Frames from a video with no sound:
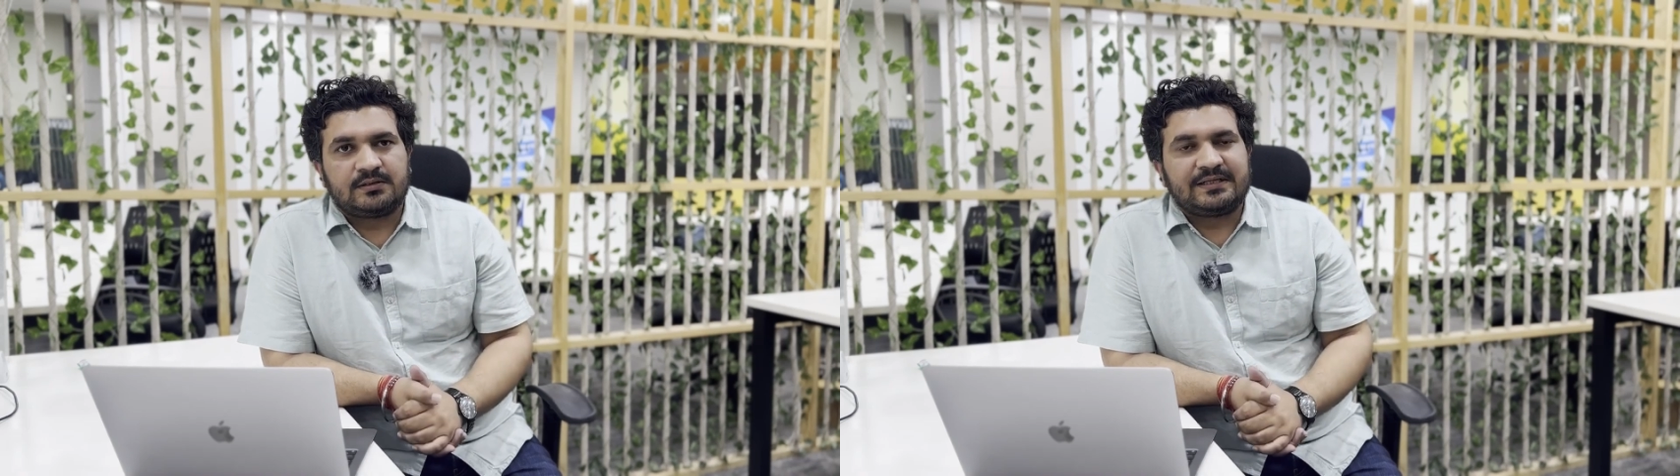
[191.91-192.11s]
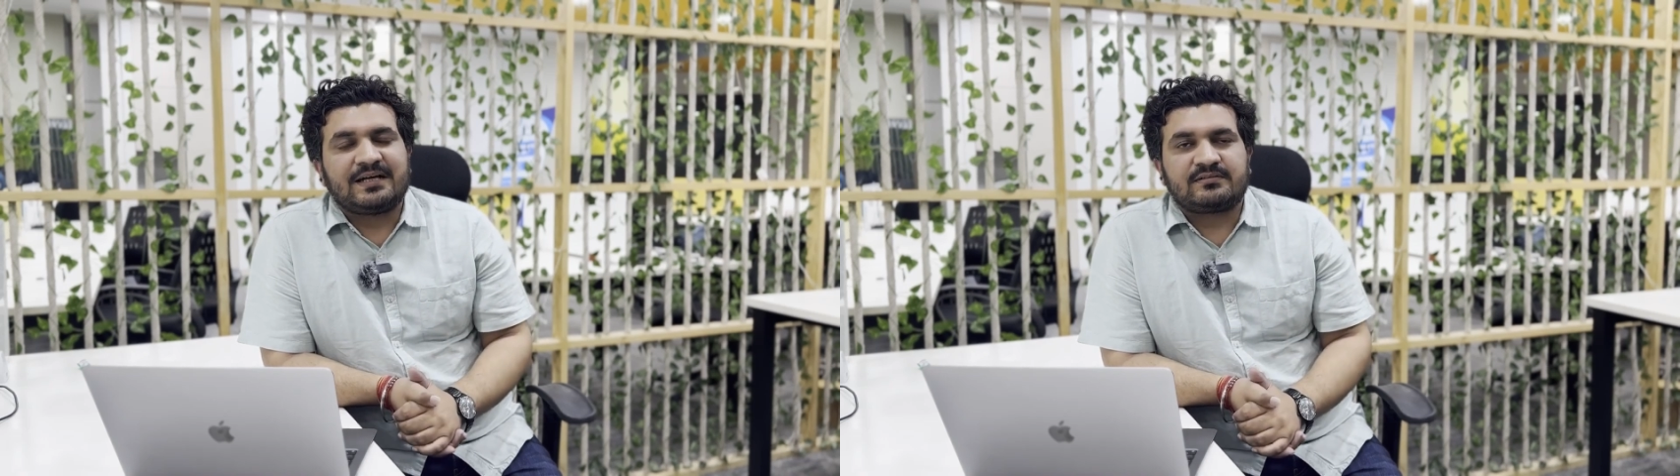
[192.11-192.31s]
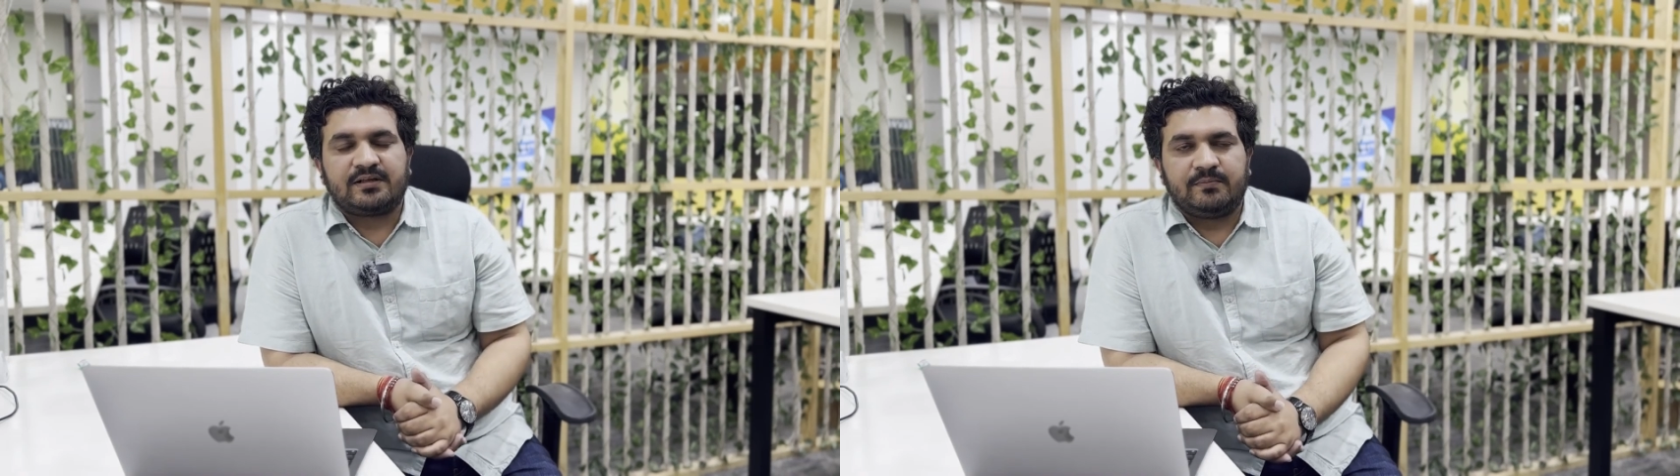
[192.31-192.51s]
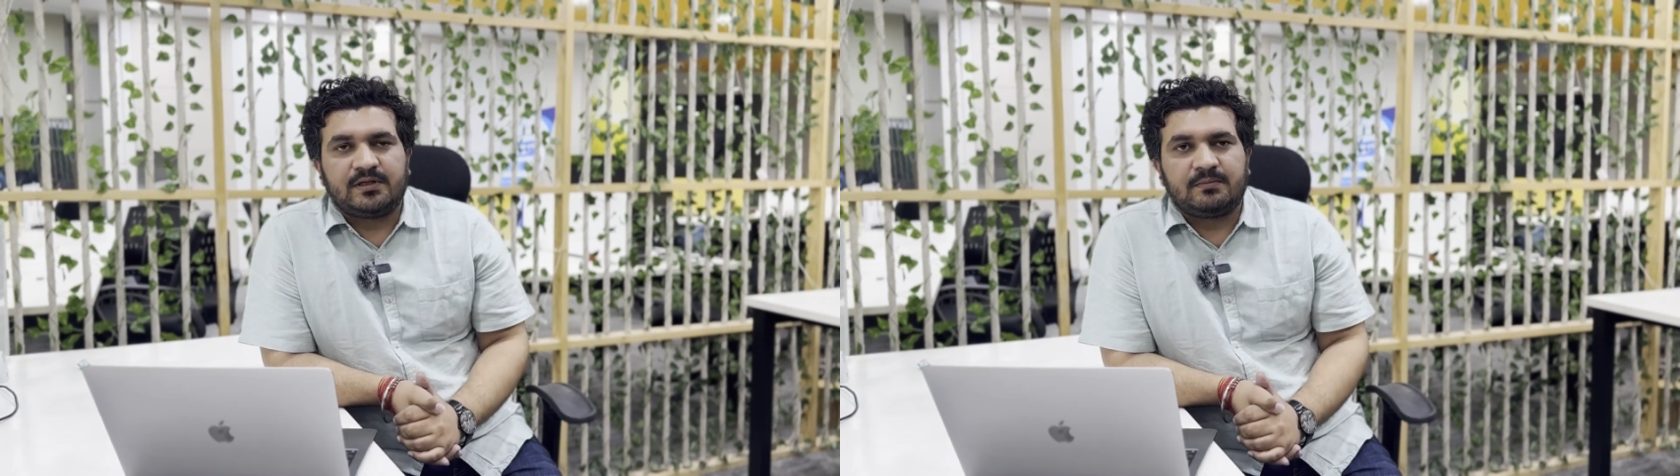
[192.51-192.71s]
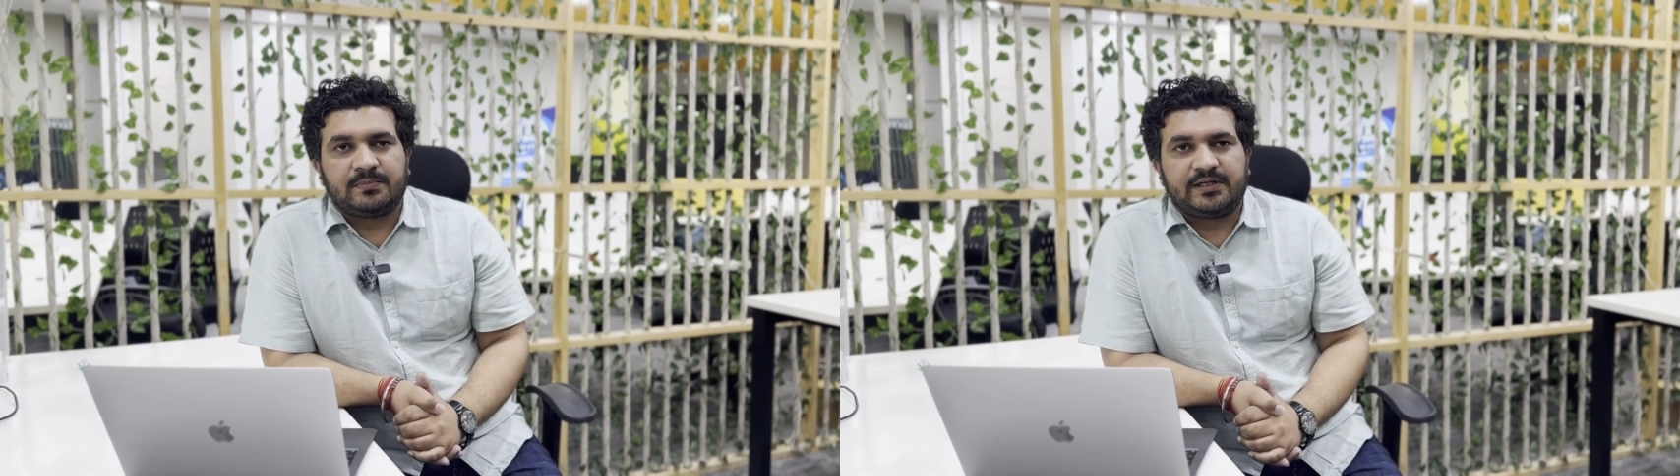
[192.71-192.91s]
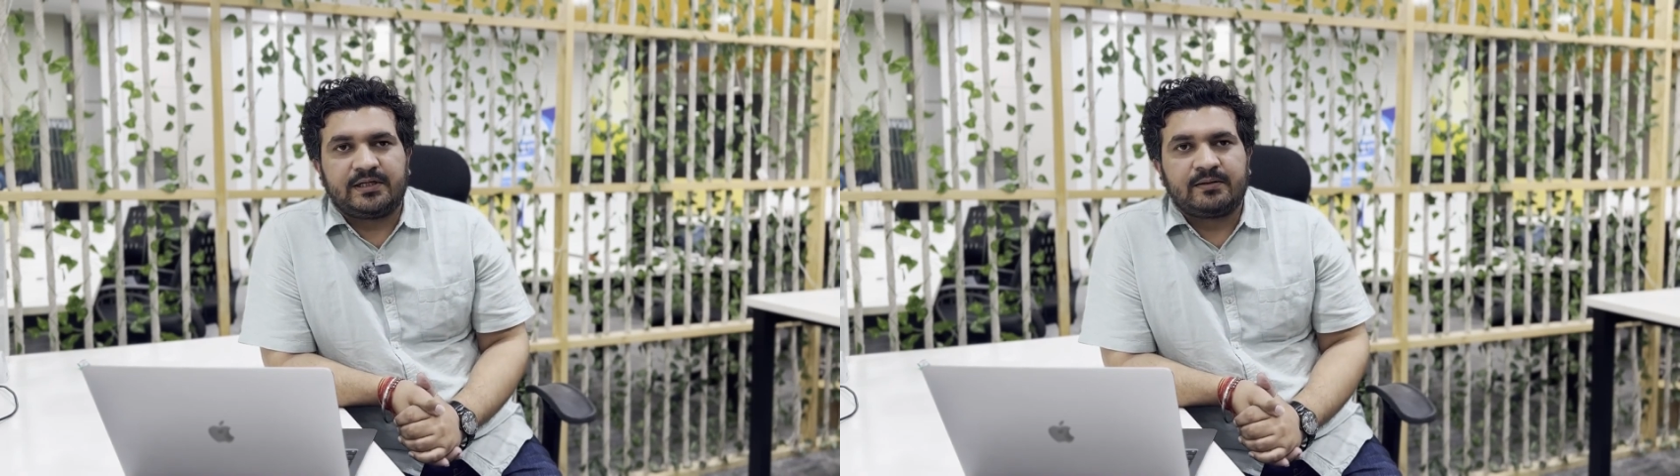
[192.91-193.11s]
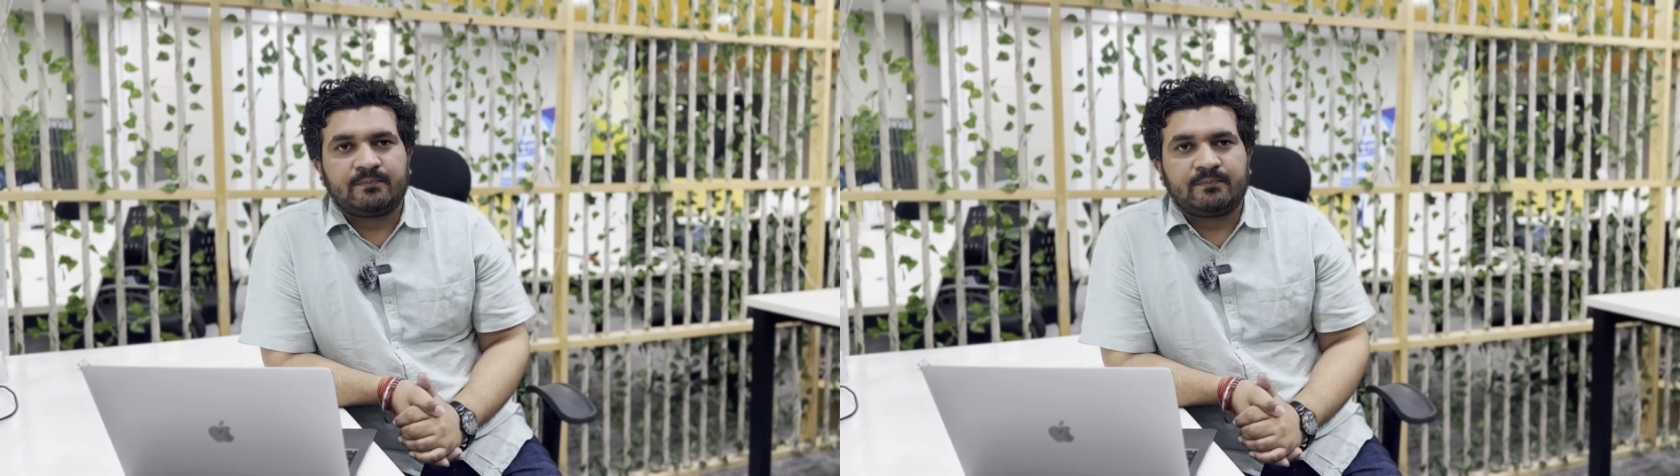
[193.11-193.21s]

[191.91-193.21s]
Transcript: the task can be completed.